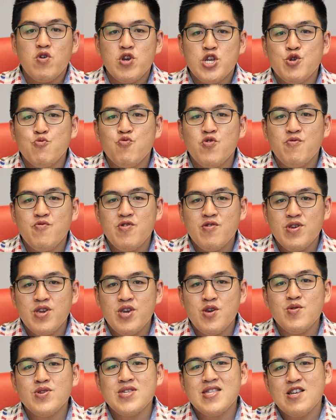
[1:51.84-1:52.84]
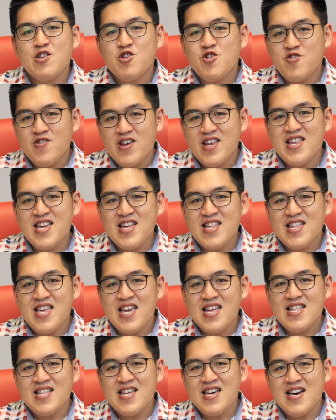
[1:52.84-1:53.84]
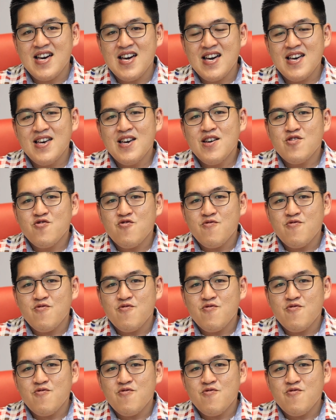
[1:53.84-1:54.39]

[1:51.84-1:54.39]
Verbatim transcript: which we will use the training data